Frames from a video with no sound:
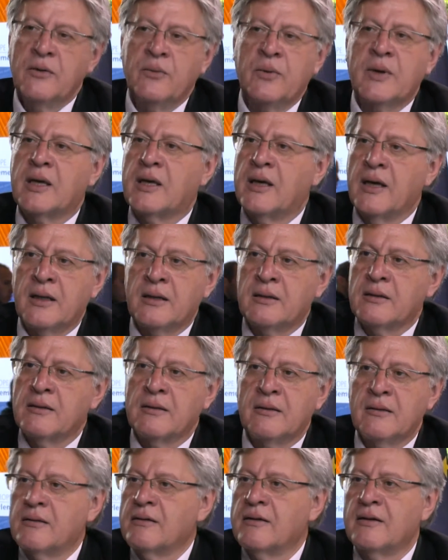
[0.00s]
we
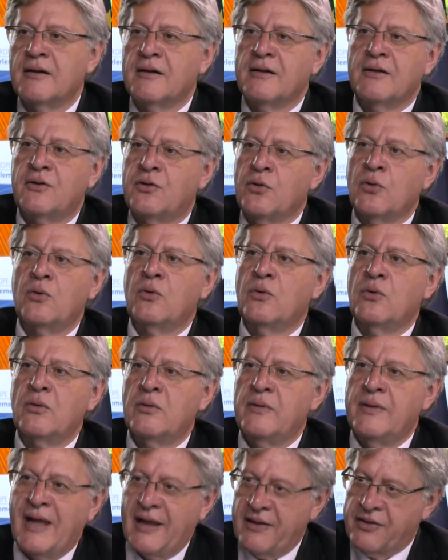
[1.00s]
can do
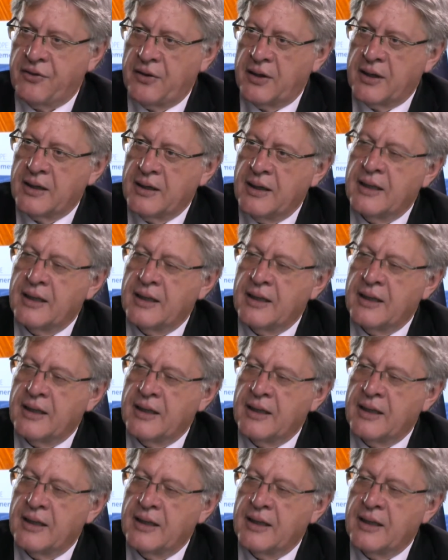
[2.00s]
nothing.